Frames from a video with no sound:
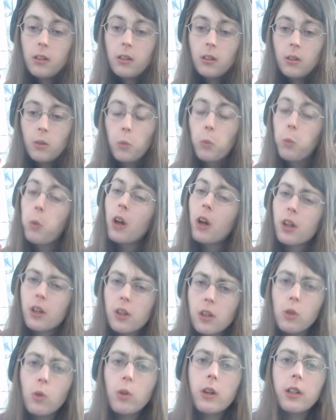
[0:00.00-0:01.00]
What are
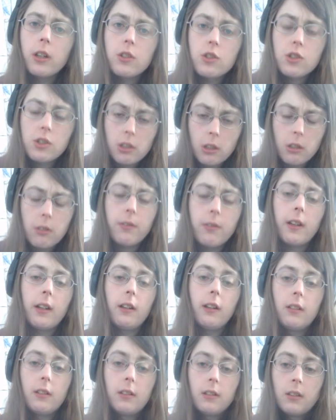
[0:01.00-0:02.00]
you
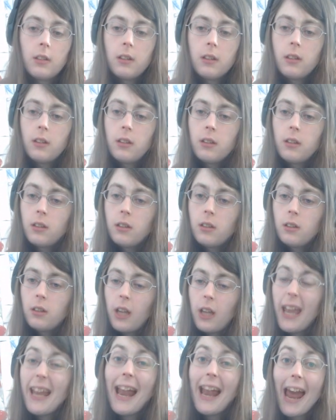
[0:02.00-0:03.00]
conserving?
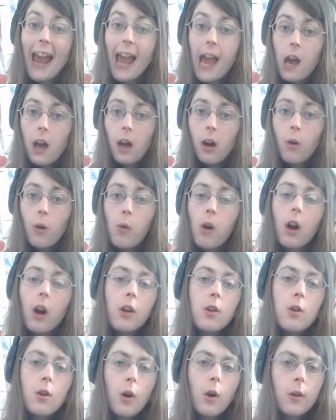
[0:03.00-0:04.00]
And how are
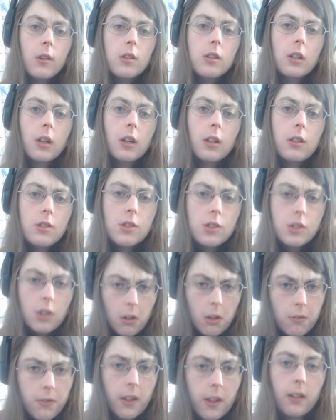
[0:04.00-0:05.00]
you going to
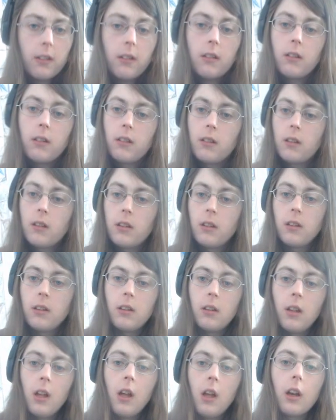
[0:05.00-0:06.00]
conserve it?
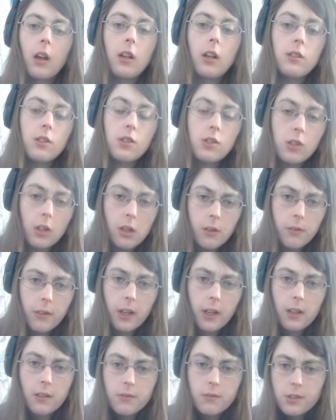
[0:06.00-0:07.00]

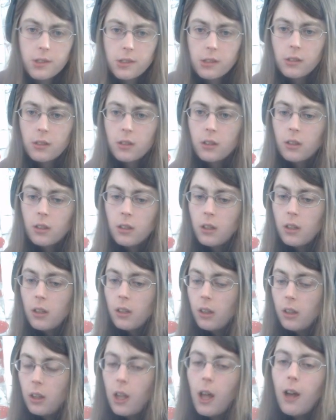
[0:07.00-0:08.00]
Conservatives
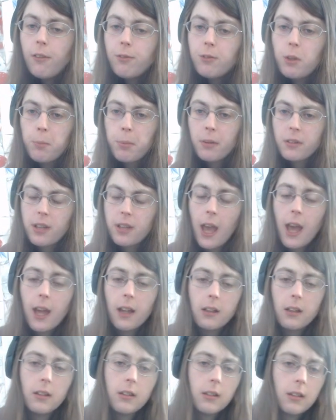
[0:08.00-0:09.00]
love to
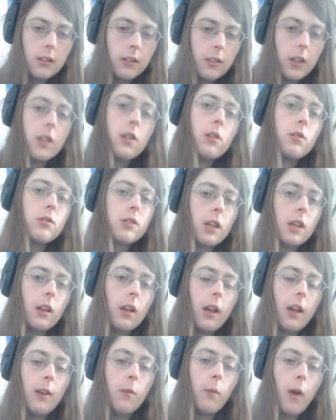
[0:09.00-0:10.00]
pretend that using
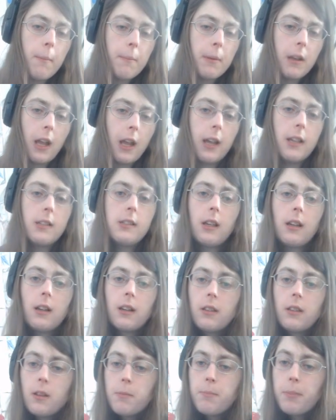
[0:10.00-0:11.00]
and
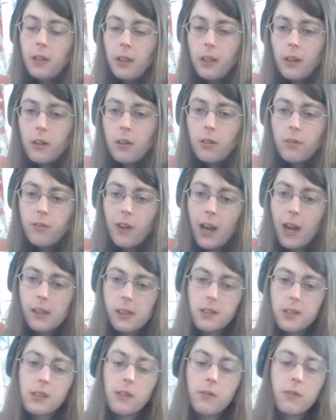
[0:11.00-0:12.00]
weaponizing the political
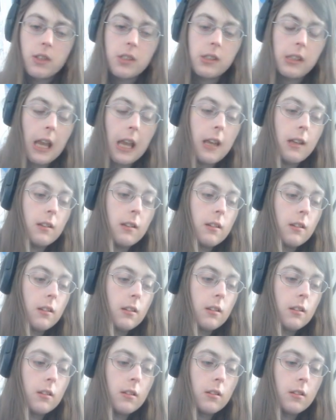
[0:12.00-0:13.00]
violence of the state
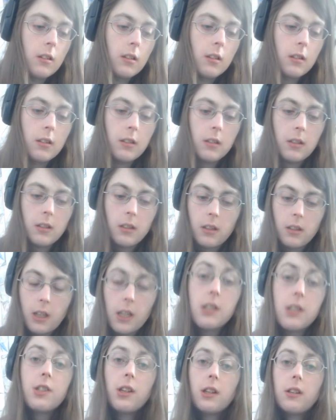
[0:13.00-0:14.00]

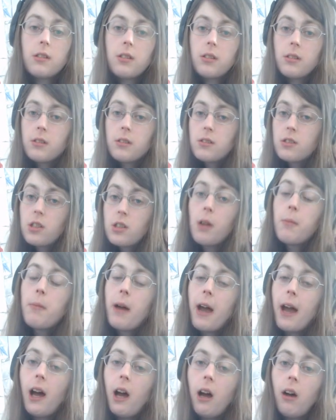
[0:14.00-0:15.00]
isn't
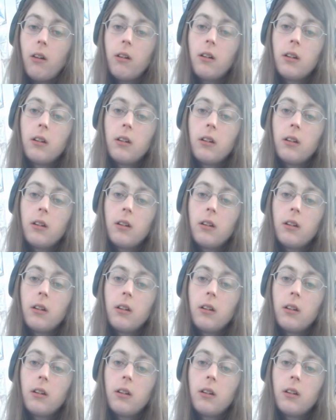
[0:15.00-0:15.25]
somehow